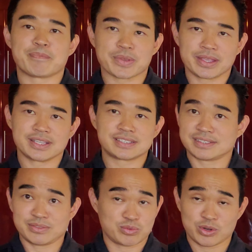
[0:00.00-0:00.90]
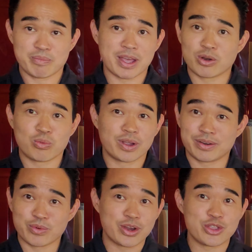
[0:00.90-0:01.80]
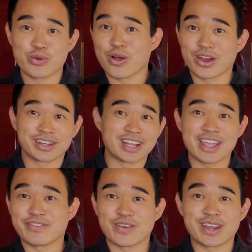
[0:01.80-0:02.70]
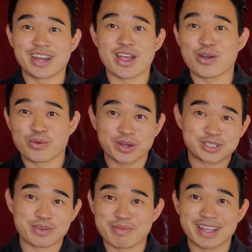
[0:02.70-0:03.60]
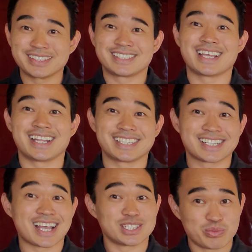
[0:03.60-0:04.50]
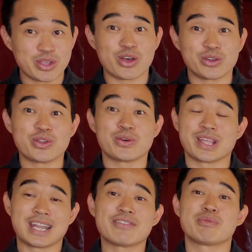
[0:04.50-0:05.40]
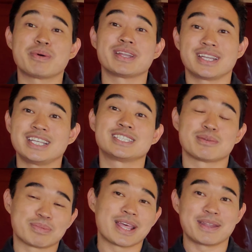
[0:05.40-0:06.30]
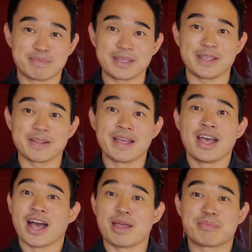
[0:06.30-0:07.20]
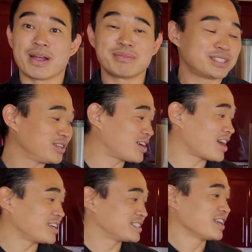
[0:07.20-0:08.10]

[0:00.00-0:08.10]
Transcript: is, no matter where you are in life right now or what your mindset is, guys, we all know that everybody needs a plan B. I promise you guys,